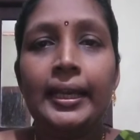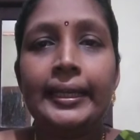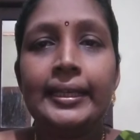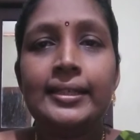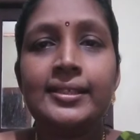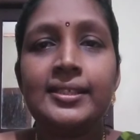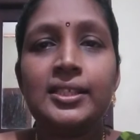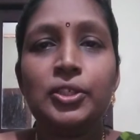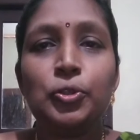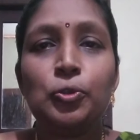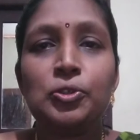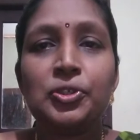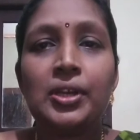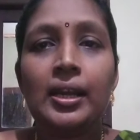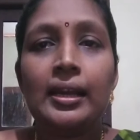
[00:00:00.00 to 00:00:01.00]

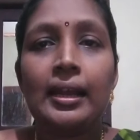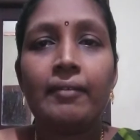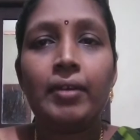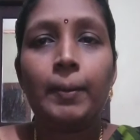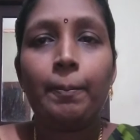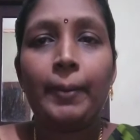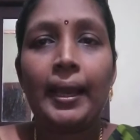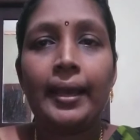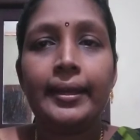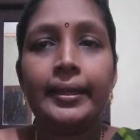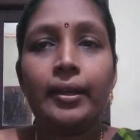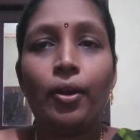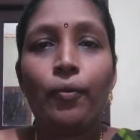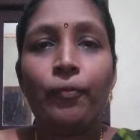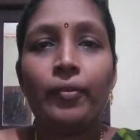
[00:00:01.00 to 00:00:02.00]
Institutional level
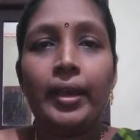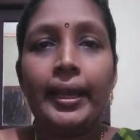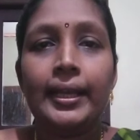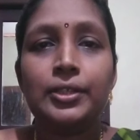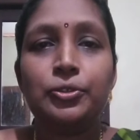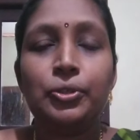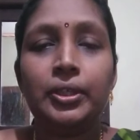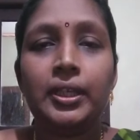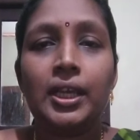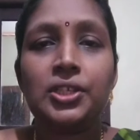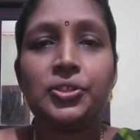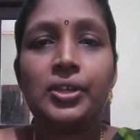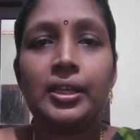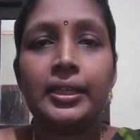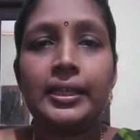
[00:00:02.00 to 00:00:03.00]
planning of
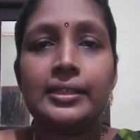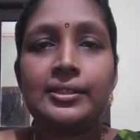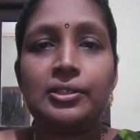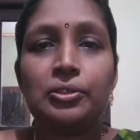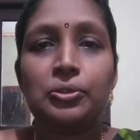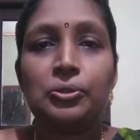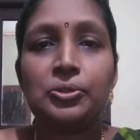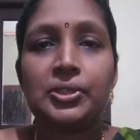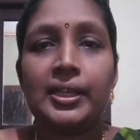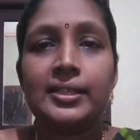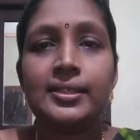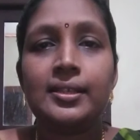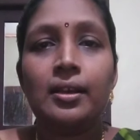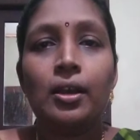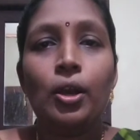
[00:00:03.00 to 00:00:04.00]
educational
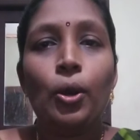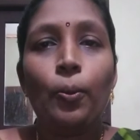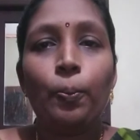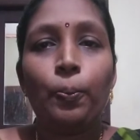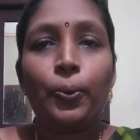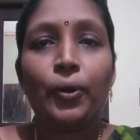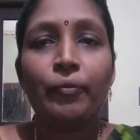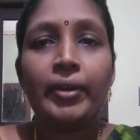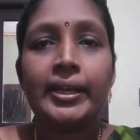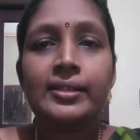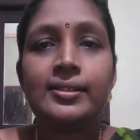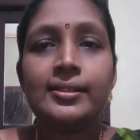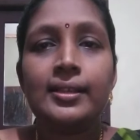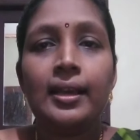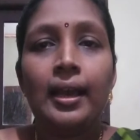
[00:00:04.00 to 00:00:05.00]
institutions
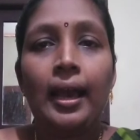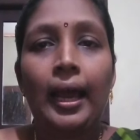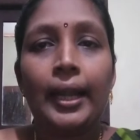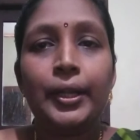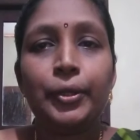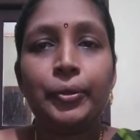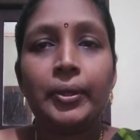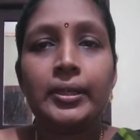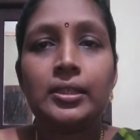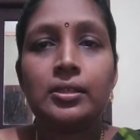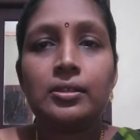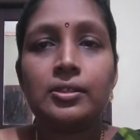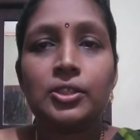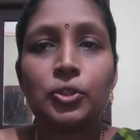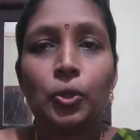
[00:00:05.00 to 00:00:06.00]
provides adequate
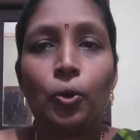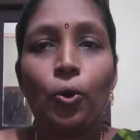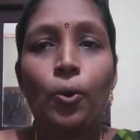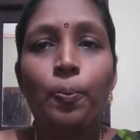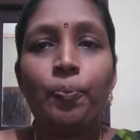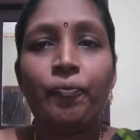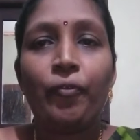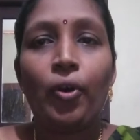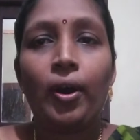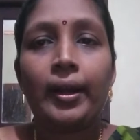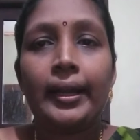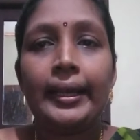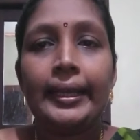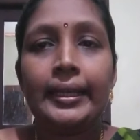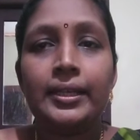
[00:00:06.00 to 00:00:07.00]
scope
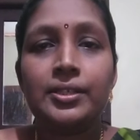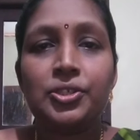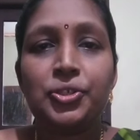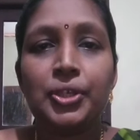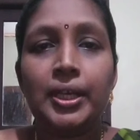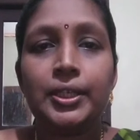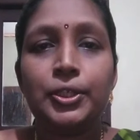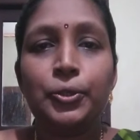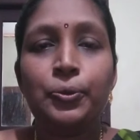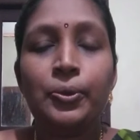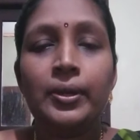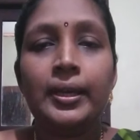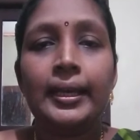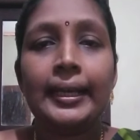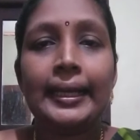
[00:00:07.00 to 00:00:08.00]
for initiative,
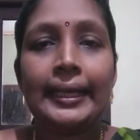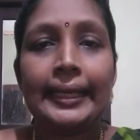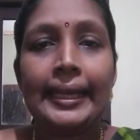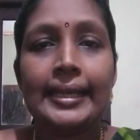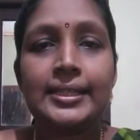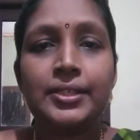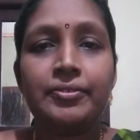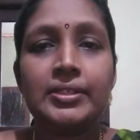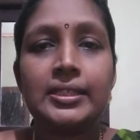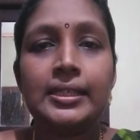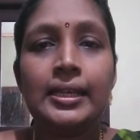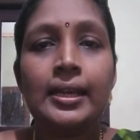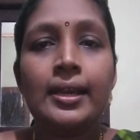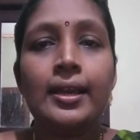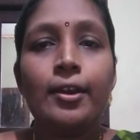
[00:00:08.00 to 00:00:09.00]

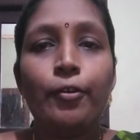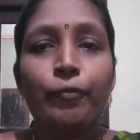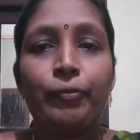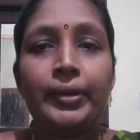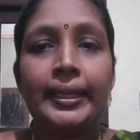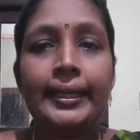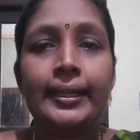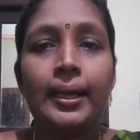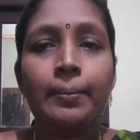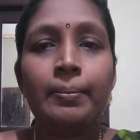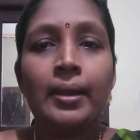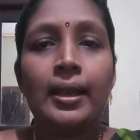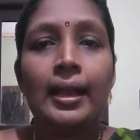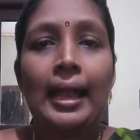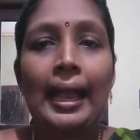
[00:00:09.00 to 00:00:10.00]
creativity, freedom,
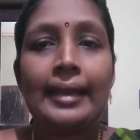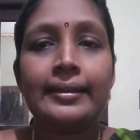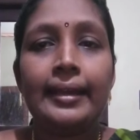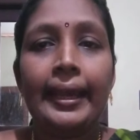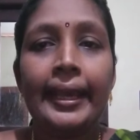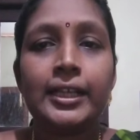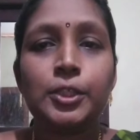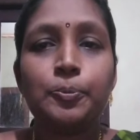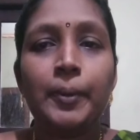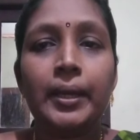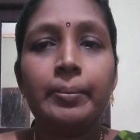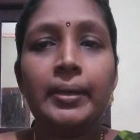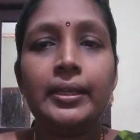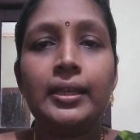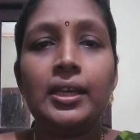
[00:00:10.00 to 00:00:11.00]
and
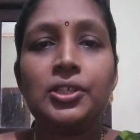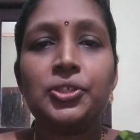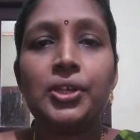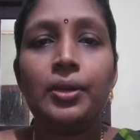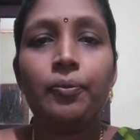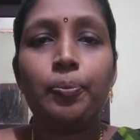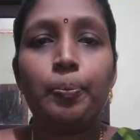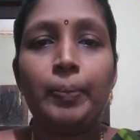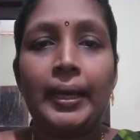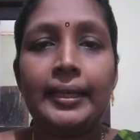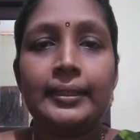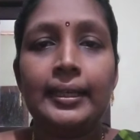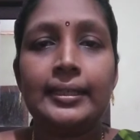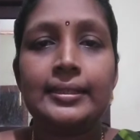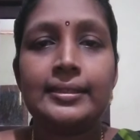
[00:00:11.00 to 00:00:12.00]
experimentation by
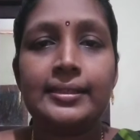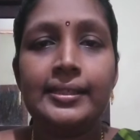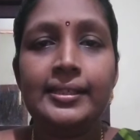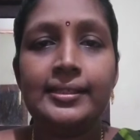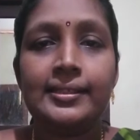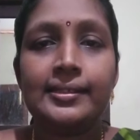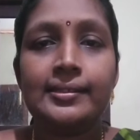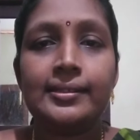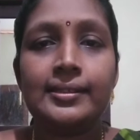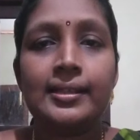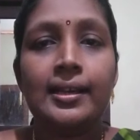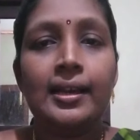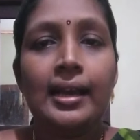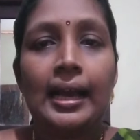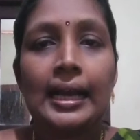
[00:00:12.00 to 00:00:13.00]
the teachers
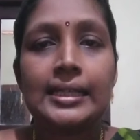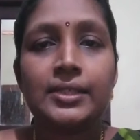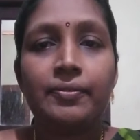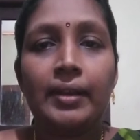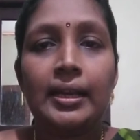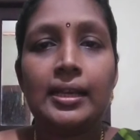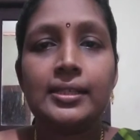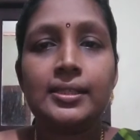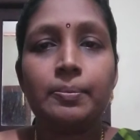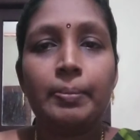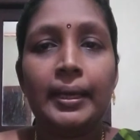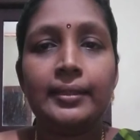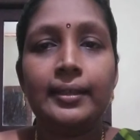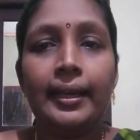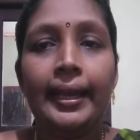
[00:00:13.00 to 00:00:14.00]
as well as
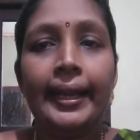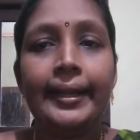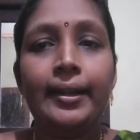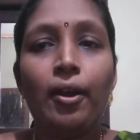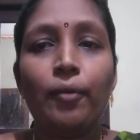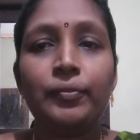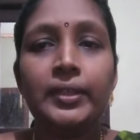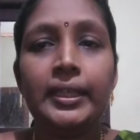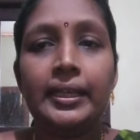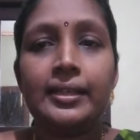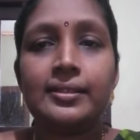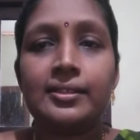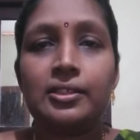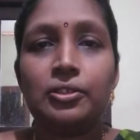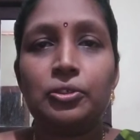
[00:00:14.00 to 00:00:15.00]
by the head of the
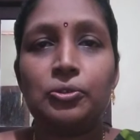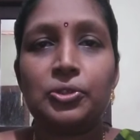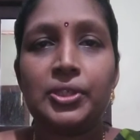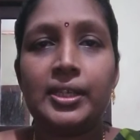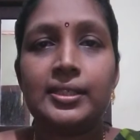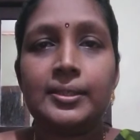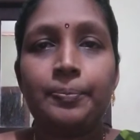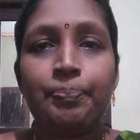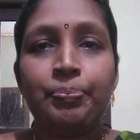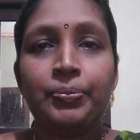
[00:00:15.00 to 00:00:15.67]
institutions.